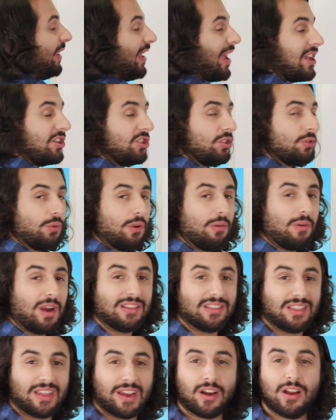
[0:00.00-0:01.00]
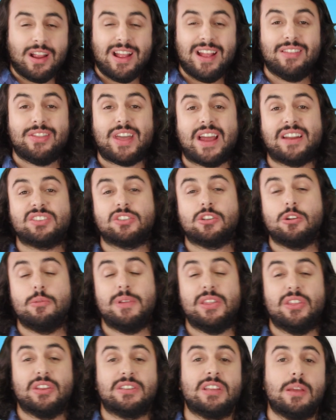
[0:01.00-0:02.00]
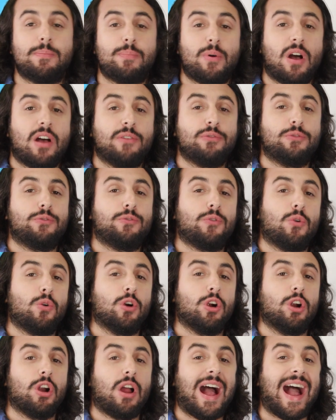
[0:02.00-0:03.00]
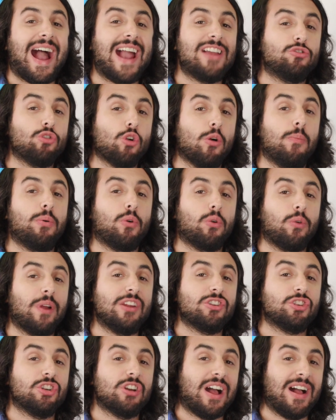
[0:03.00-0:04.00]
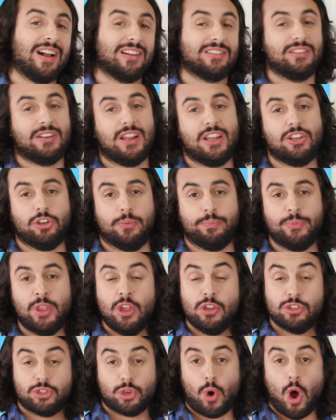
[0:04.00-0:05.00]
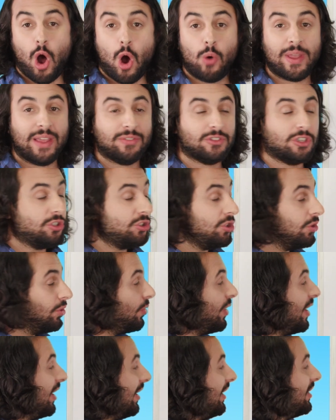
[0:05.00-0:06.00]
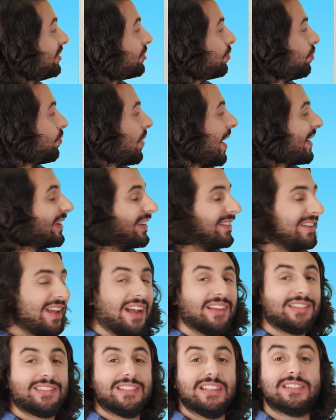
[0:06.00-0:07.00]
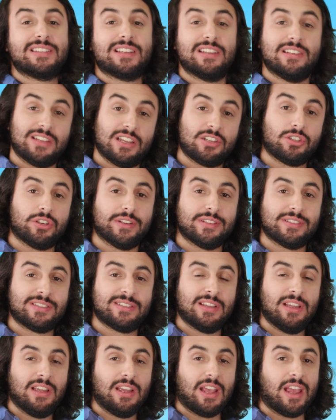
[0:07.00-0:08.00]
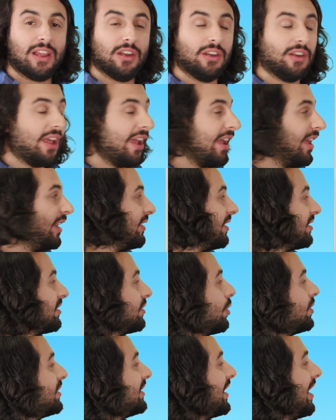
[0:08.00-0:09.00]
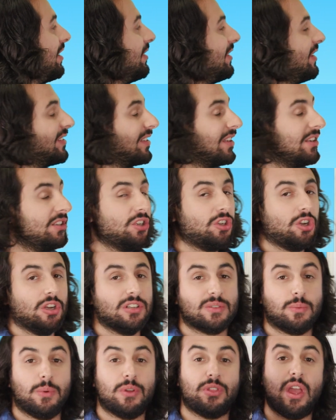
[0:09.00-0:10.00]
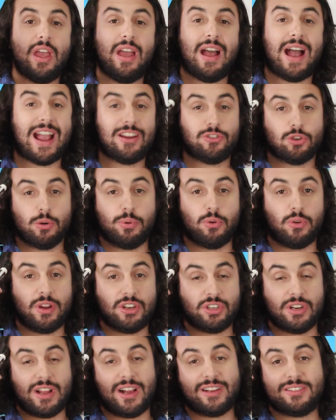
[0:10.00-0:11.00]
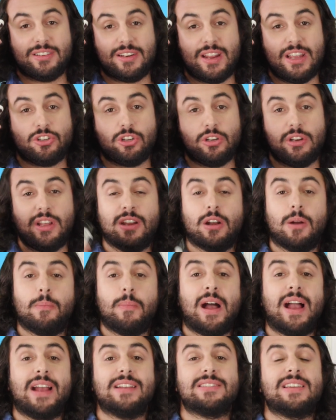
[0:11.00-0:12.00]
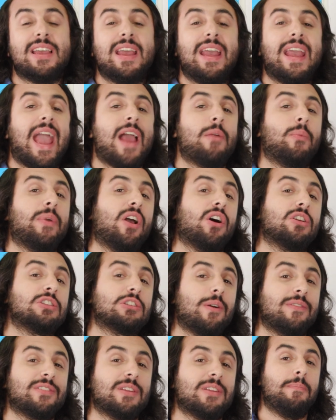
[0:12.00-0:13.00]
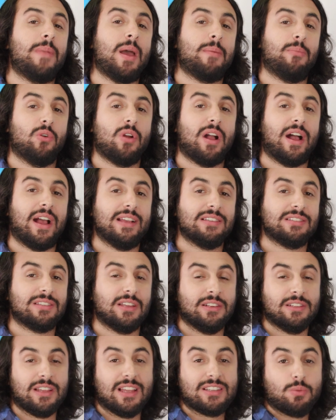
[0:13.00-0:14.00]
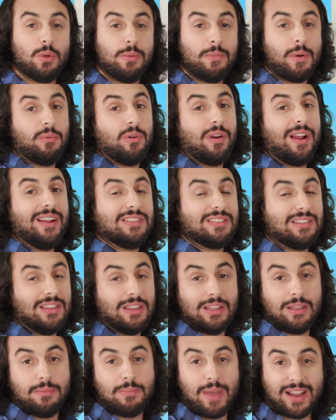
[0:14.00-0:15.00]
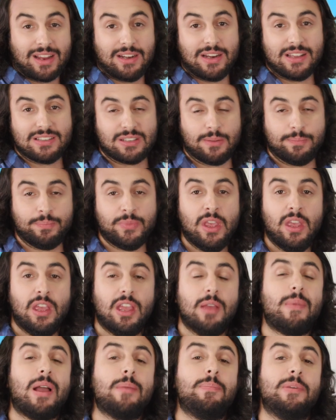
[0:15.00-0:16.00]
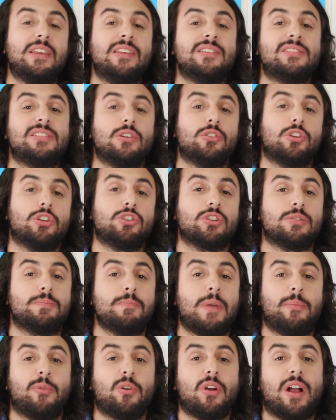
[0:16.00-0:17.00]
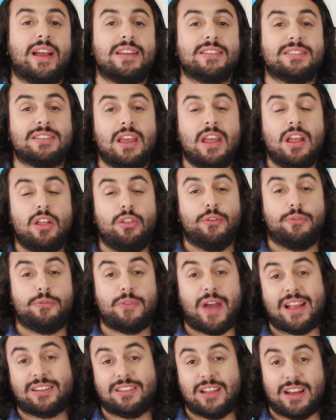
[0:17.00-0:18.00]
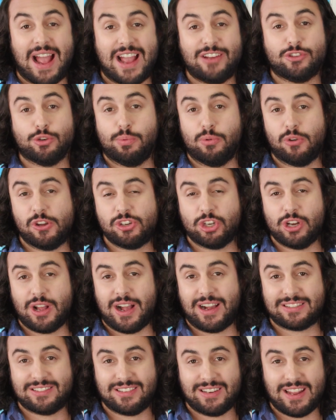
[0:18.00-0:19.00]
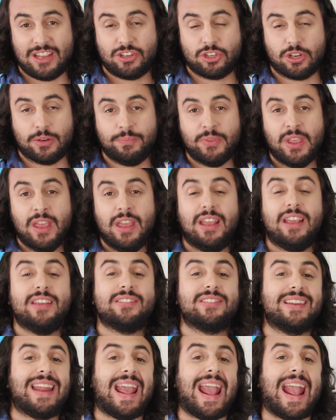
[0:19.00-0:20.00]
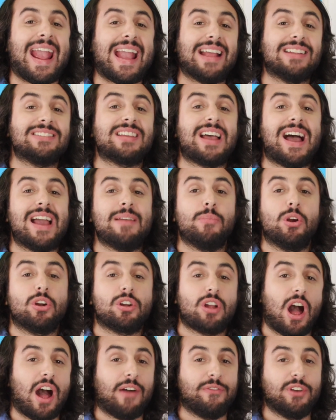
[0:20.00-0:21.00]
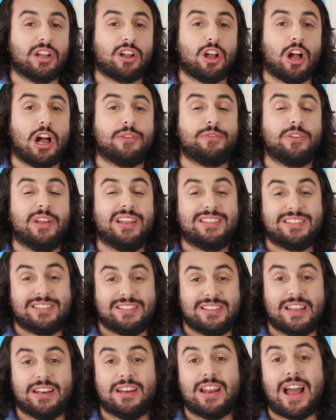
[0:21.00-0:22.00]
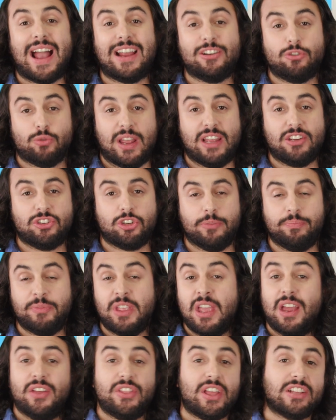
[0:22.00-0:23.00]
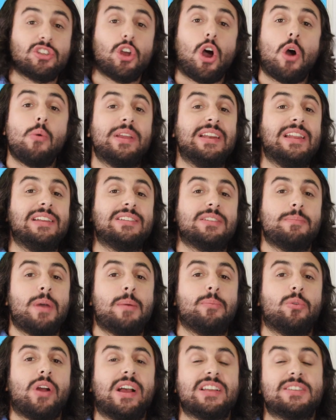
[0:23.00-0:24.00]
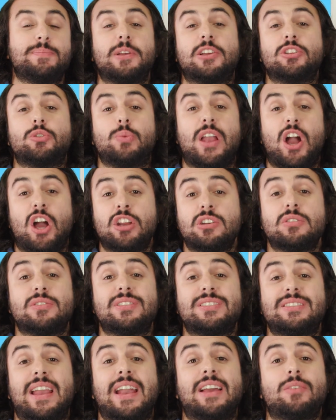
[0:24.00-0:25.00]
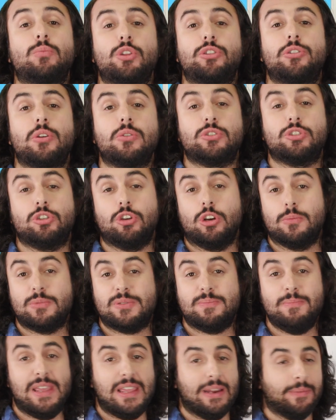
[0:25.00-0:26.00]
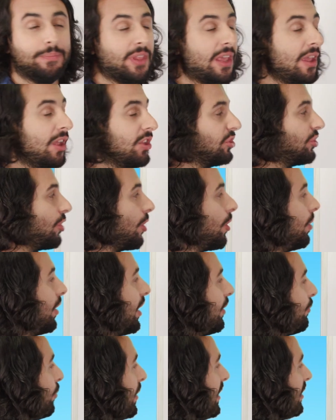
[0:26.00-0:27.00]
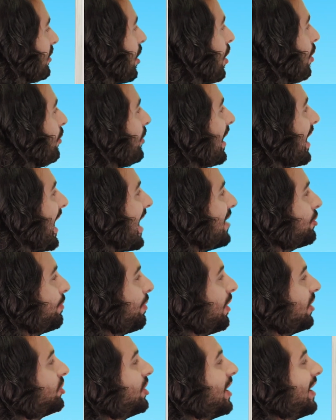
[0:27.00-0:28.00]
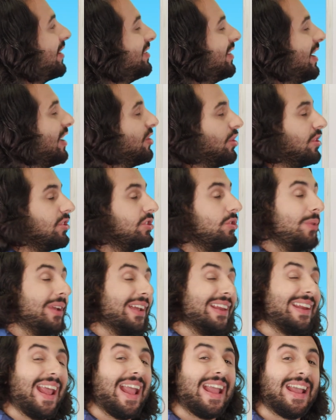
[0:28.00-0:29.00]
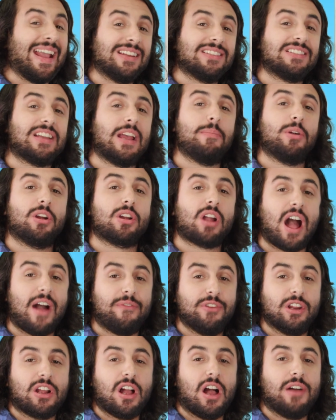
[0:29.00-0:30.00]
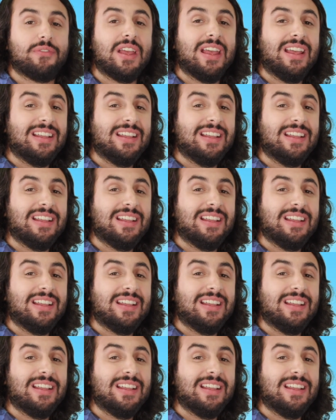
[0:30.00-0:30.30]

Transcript: BH3 right there. That is going to be the tip-off for hydroboration oxidation. So all we have to do is recognize these conditions and associate these conditions with hydroboration oxidation in our minds. And we also memorize, unless we memorize the mechanism, it might be easier to just memorize the fact that hydroboration oxidation is an anti-Markovnikov synhydration. And that's all we need to memorize, because we understand what those terms mean. So if we know that hydroboration oxidation is doing an anti-Markovnikov